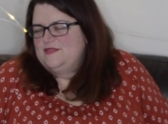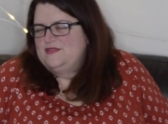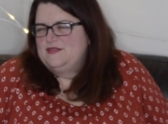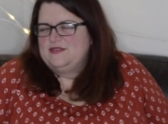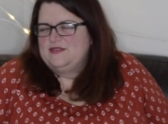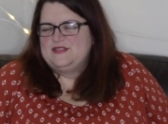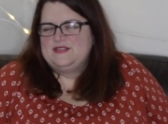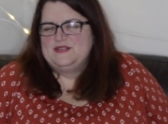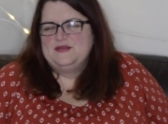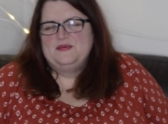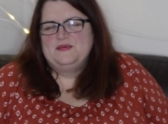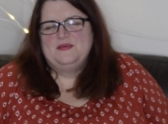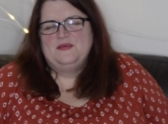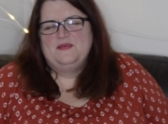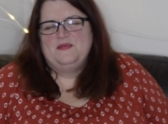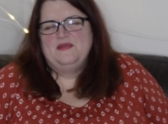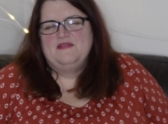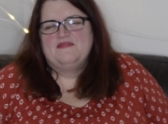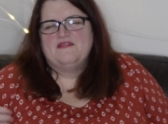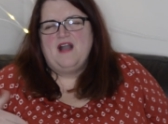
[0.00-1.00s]
so
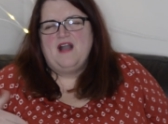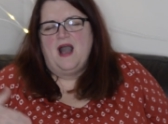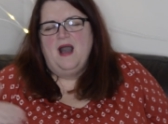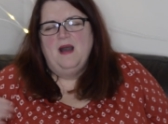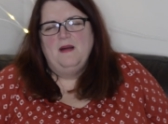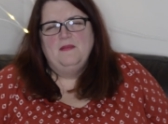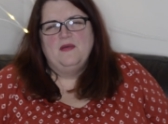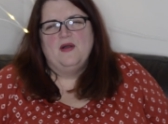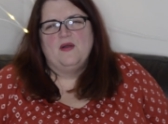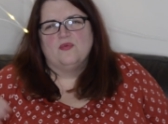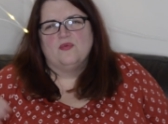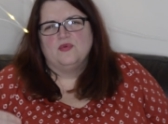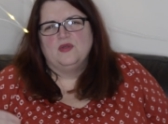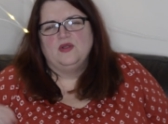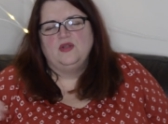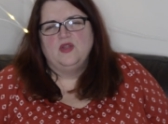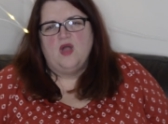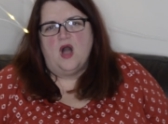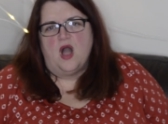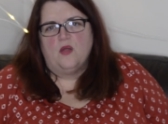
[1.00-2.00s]
we've come a
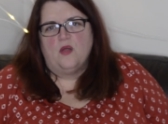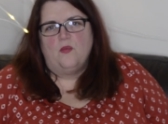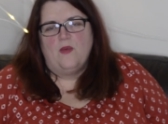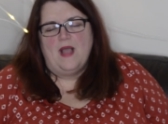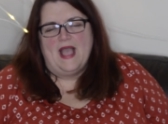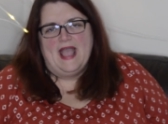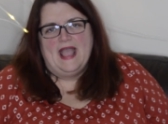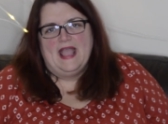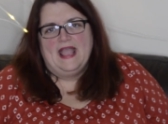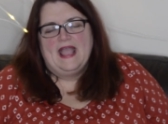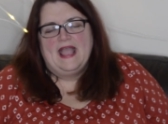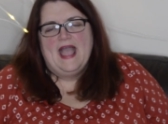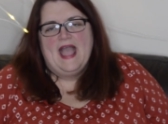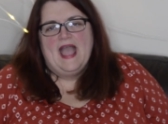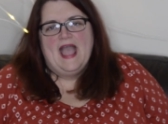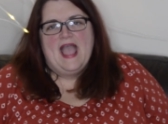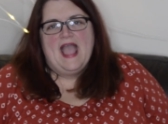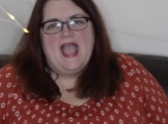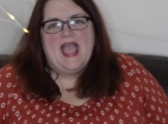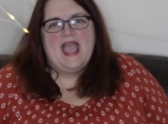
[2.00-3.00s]
real long way,
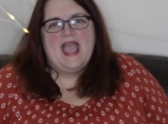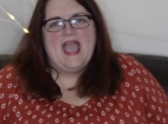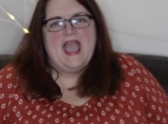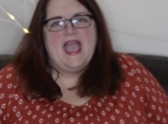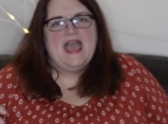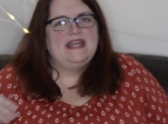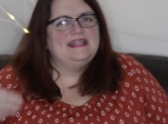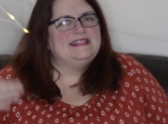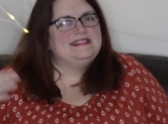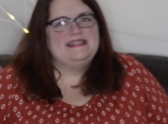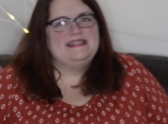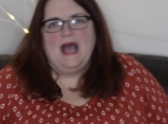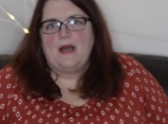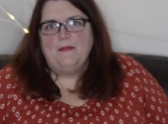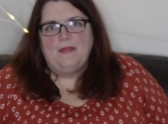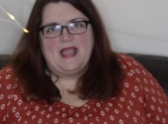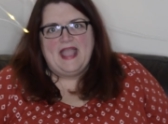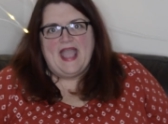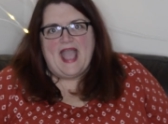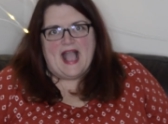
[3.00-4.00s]
and it's not
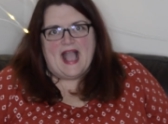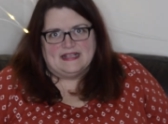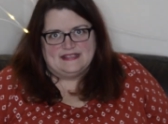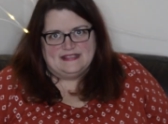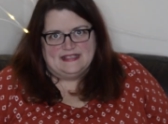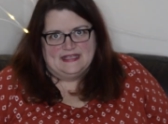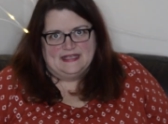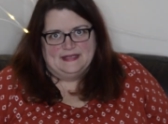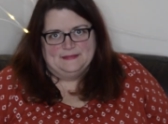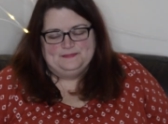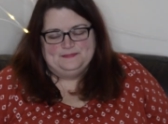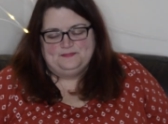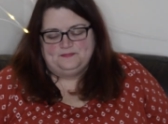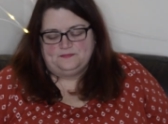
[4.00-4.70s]
by accident.